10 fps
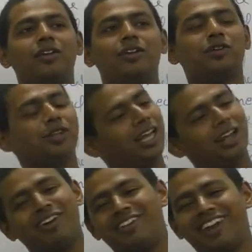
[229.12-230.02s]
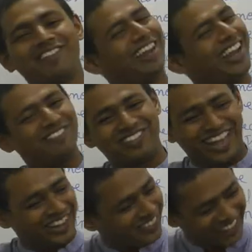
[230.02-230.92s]
so they were really very happy,
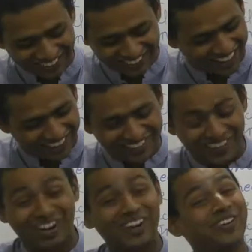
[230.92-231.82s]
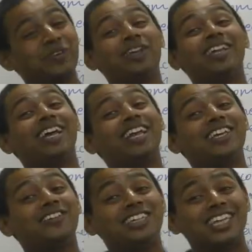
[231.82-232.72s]
thank you, thank you, thank you, sir. Why don't you
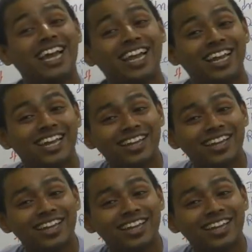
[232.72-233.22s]
increase our salary?